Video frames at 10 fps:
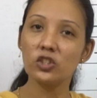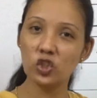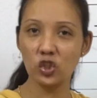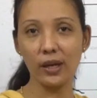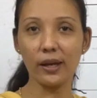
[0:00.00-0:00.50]

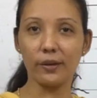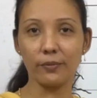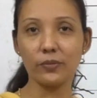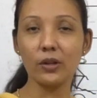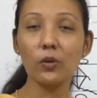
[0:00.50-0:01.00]

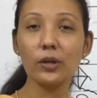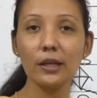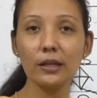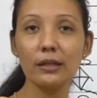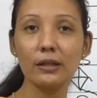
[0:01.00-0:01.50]
chair.
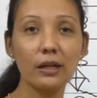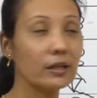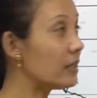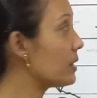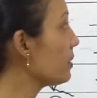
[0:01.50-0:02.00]
Okay, a
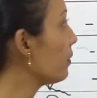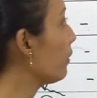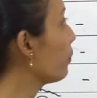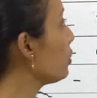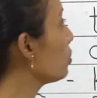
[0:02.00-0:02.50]
easy
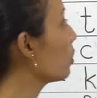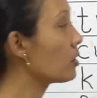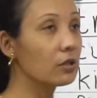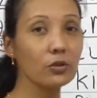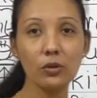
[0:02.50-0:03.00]
way for you
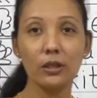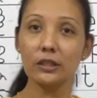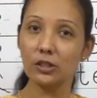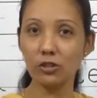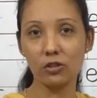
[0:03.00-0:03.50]
also to
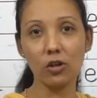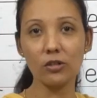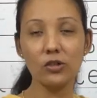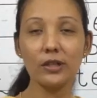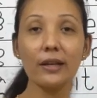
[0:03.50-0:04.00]
learn to draw,
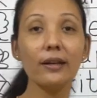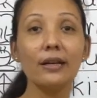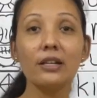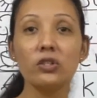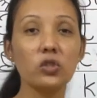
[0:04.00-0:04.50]
children.
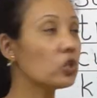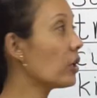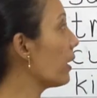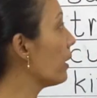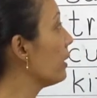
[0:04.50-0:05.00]

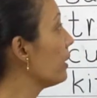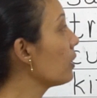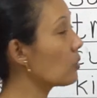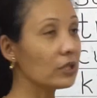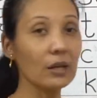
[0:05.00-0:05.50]
Chair.
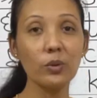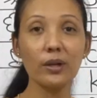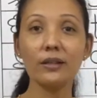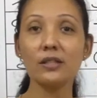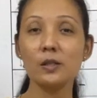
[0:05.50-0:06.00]
Now shall we
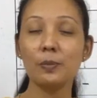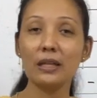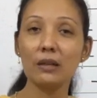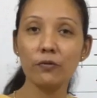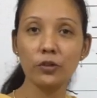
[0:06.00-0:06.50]
write the
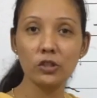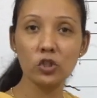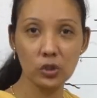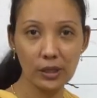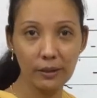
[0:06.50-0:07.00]
spelling for
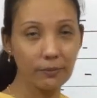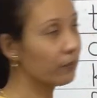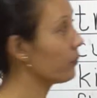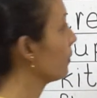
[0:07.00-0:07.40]
chair?